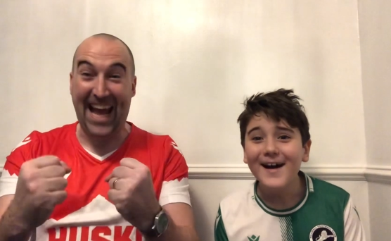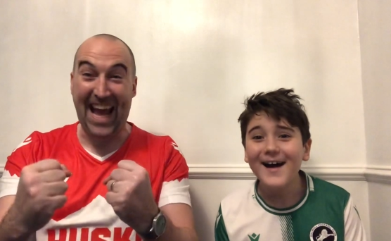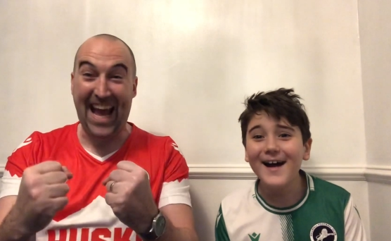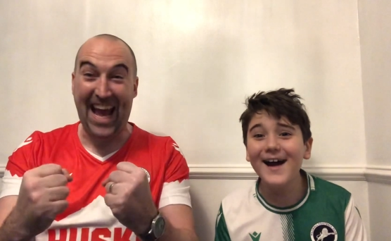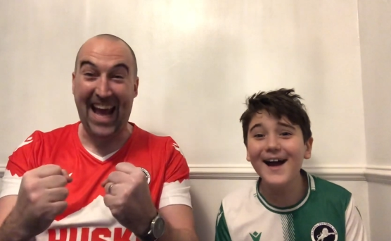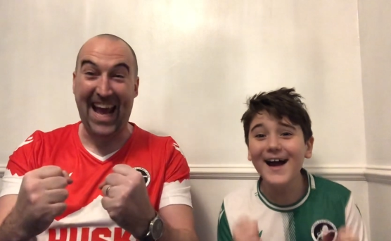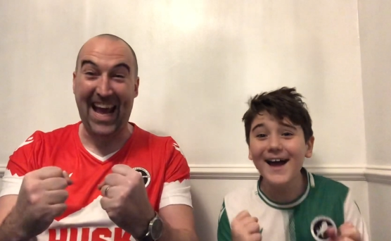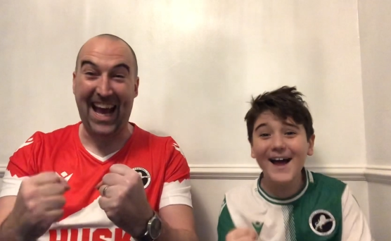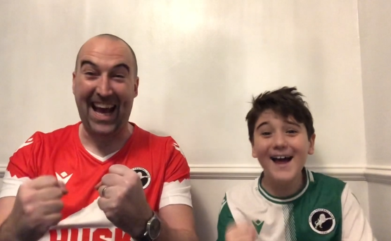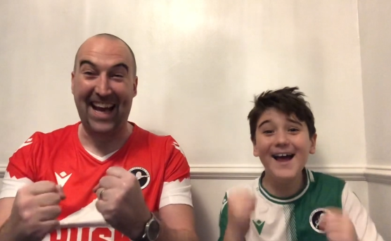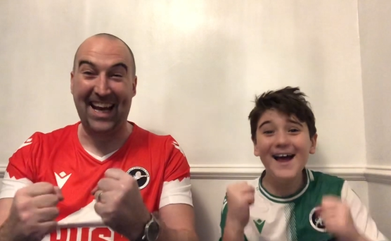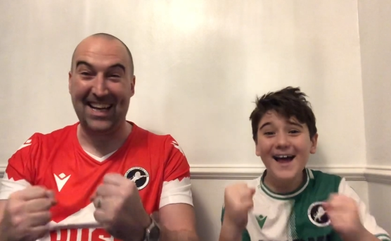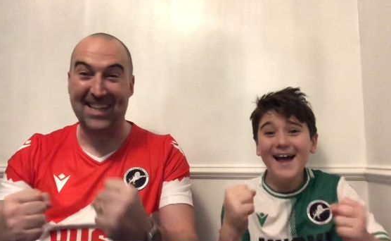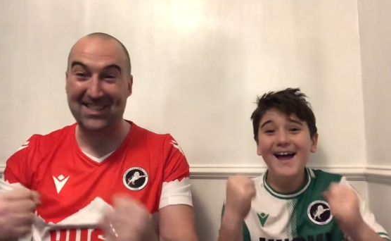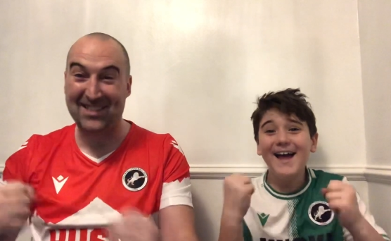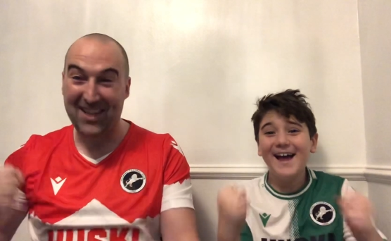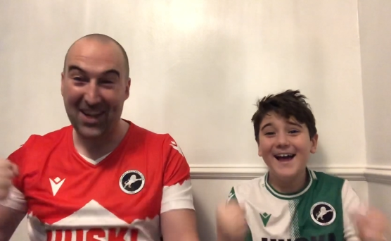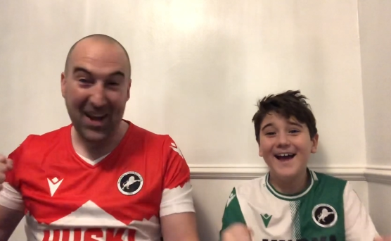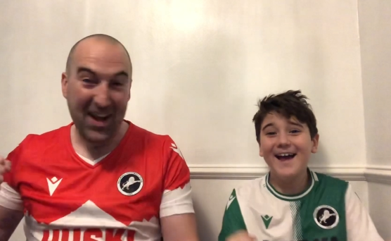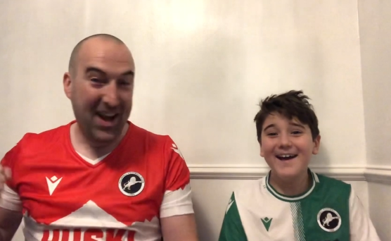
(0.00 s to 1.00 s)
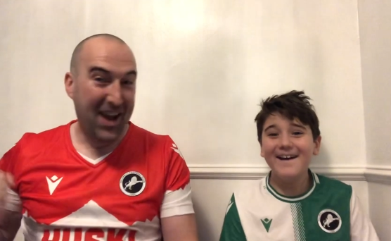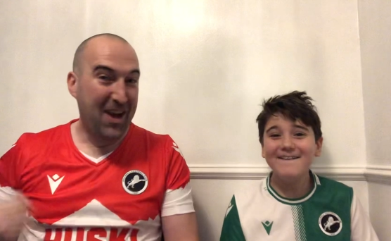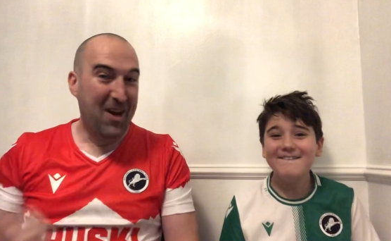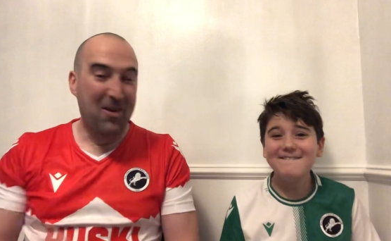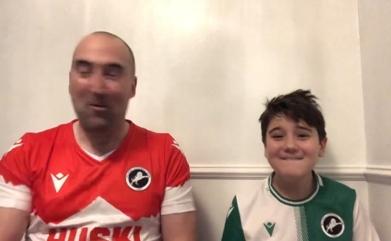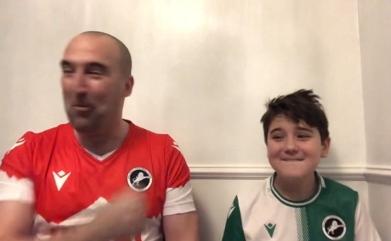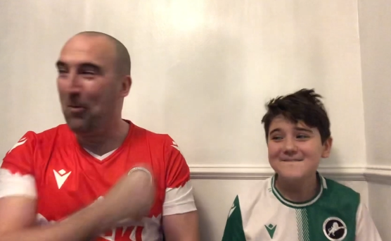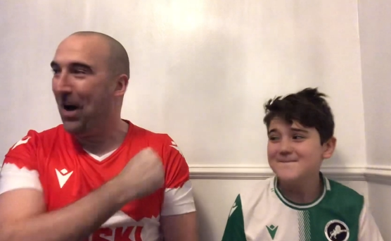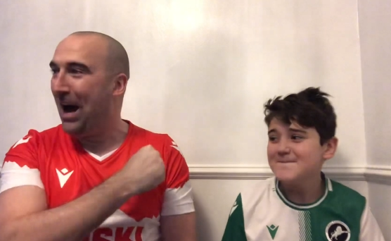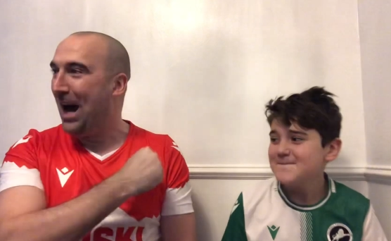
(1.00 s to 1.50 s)
Speaker 1: Yes!
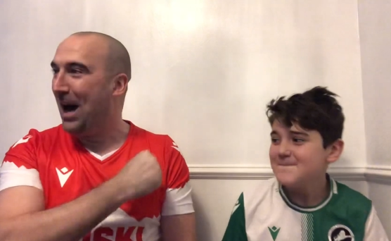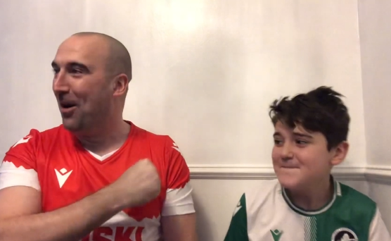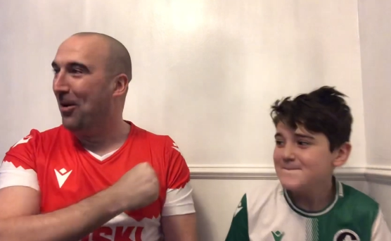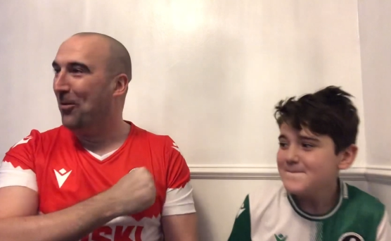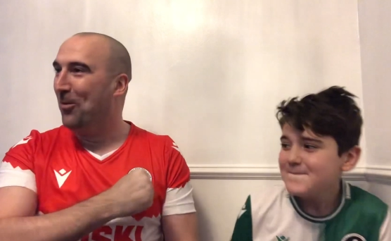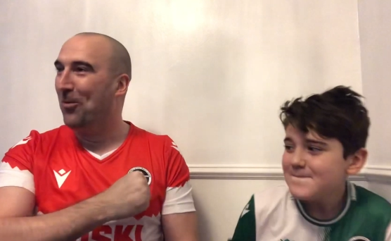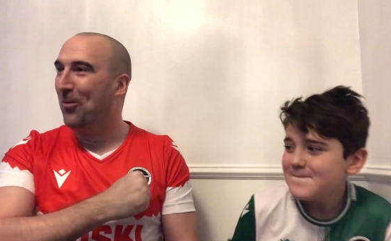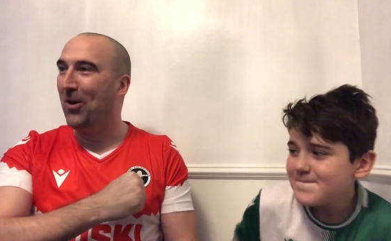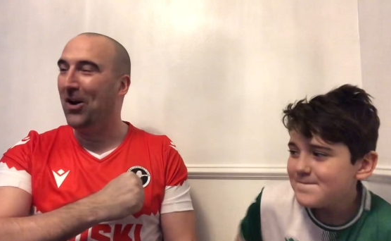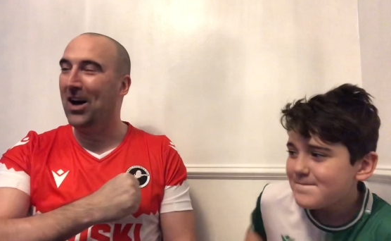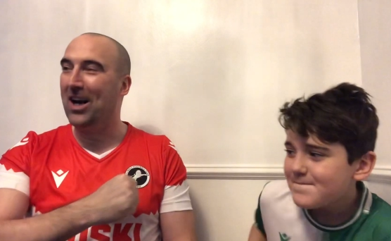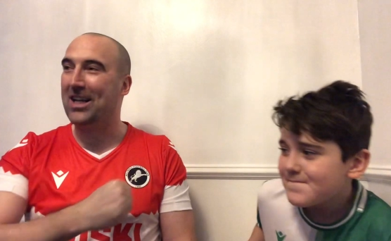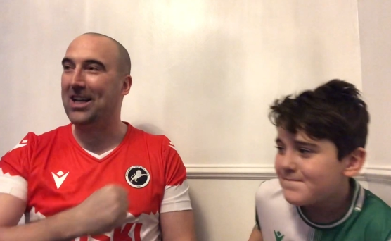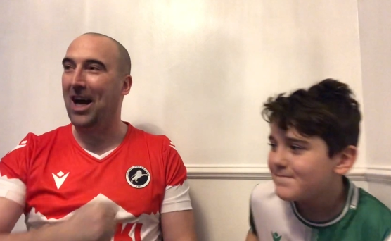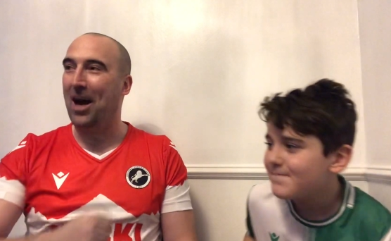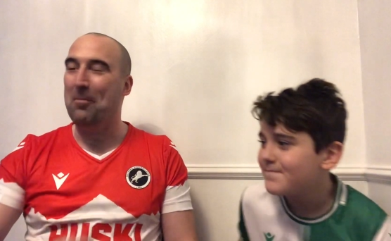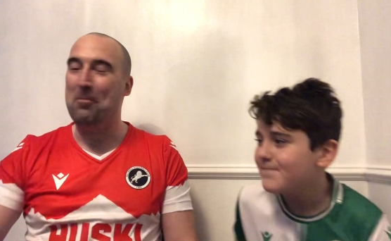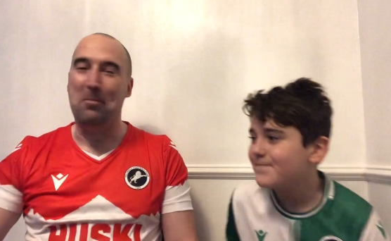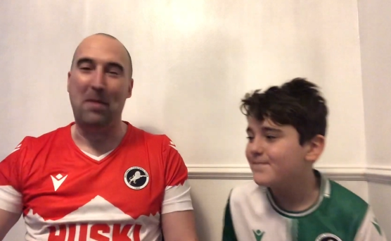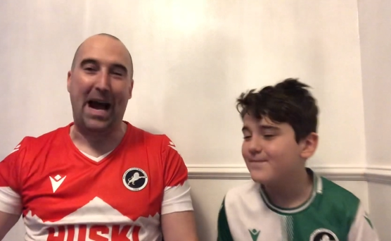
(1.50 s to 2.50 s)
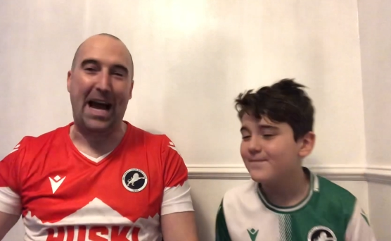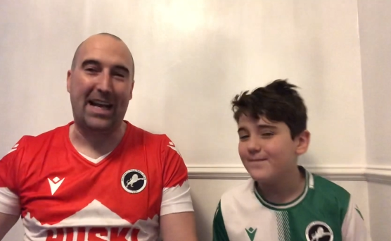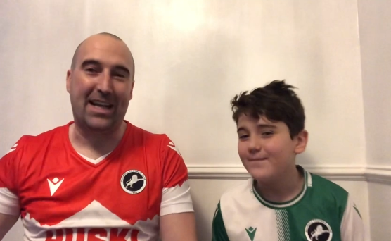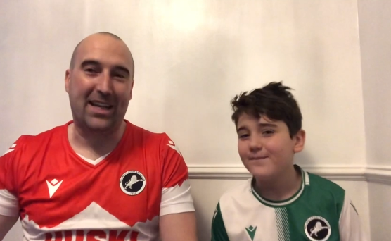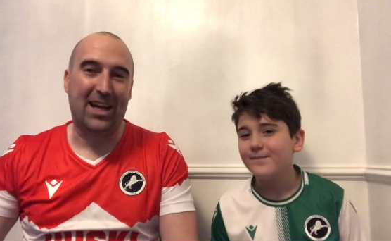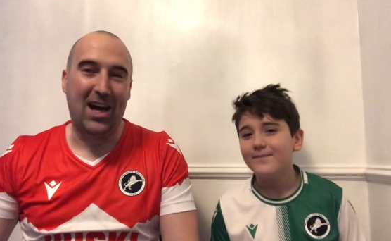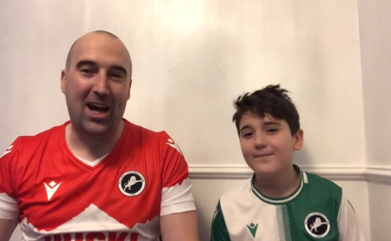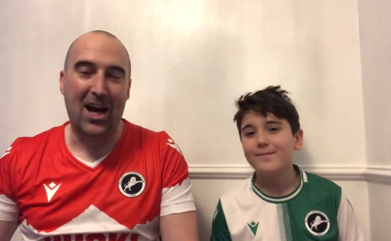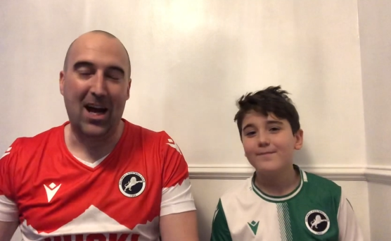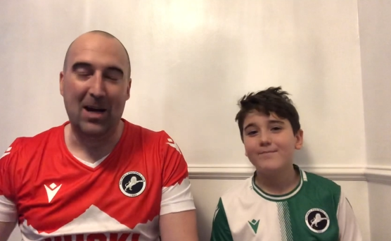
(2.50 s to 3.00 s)
Wow, what a
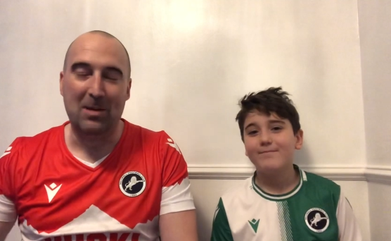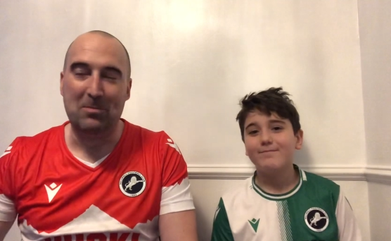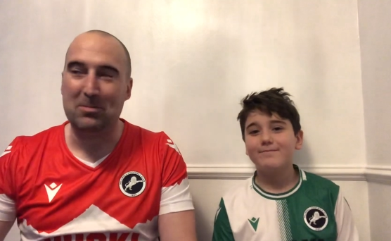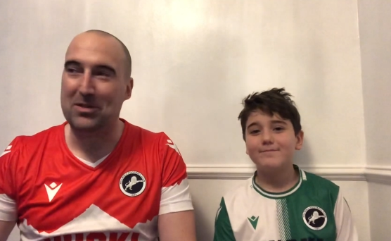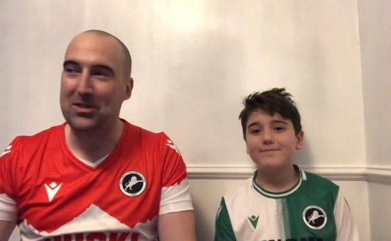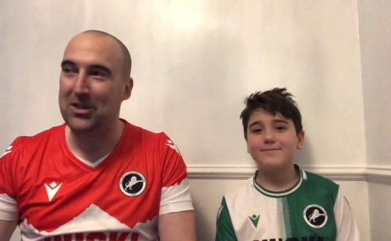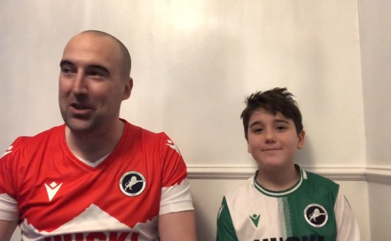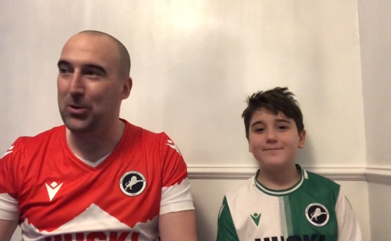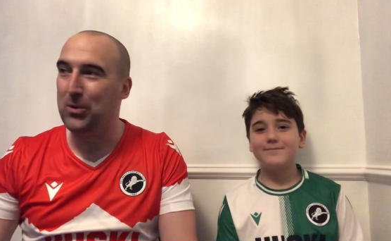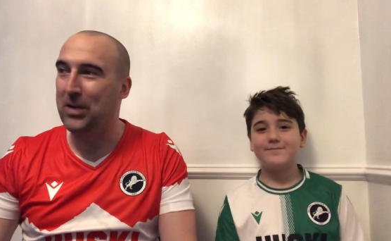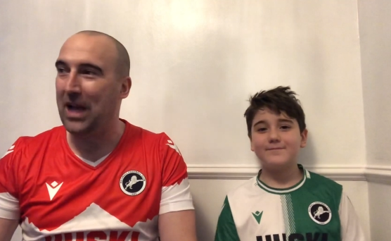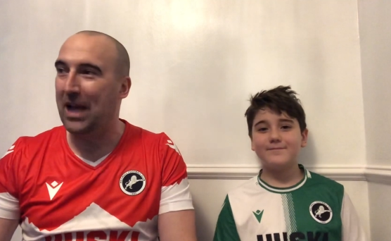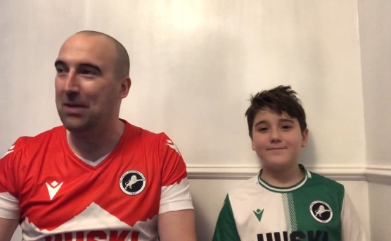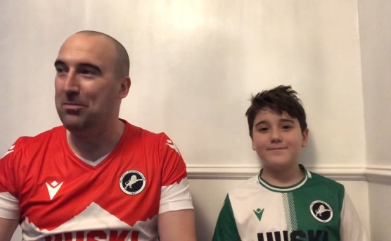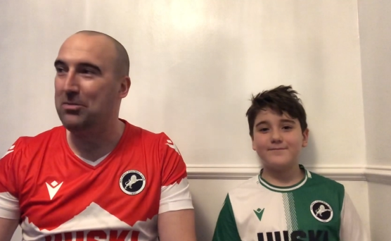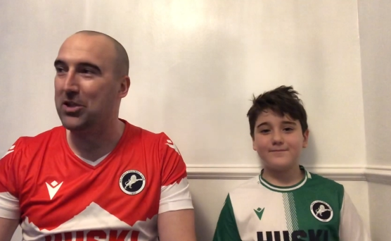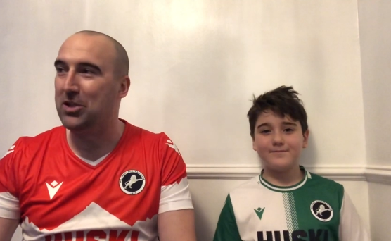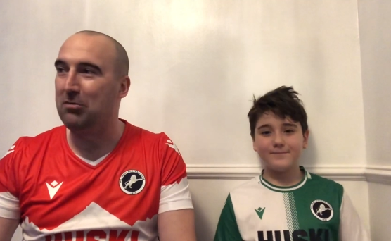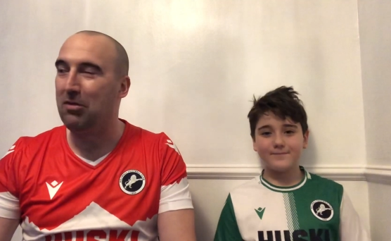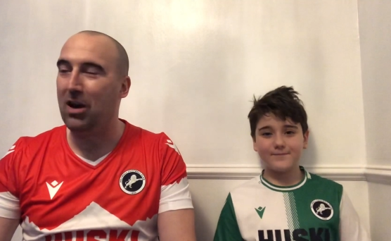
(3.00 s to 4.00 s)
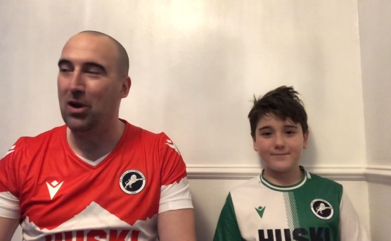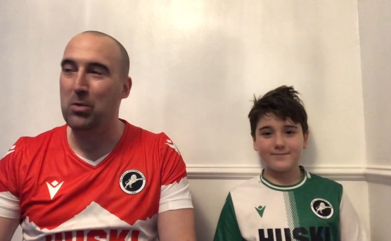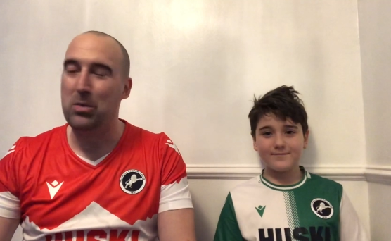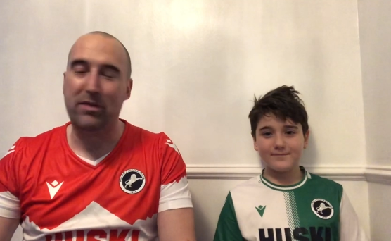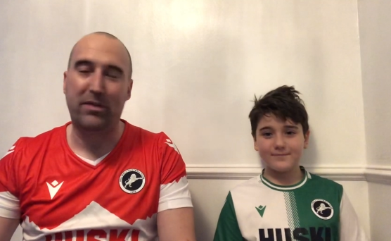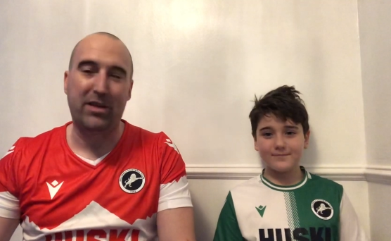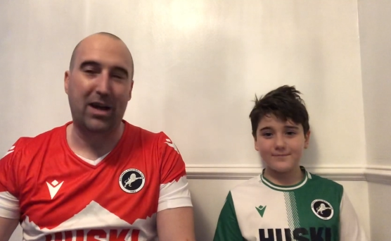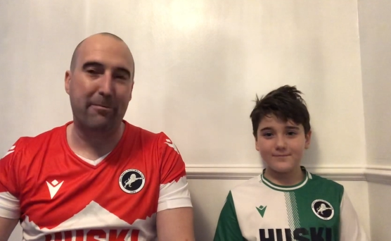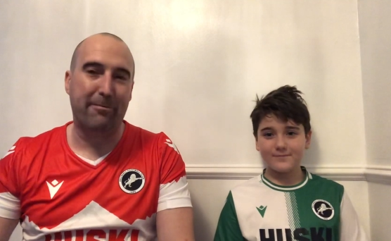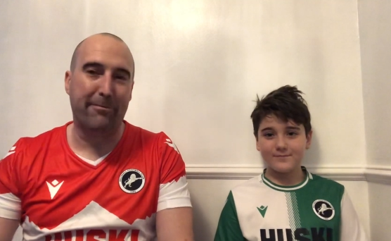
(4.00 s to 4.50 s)
comeback. Um, two games in a row, we've come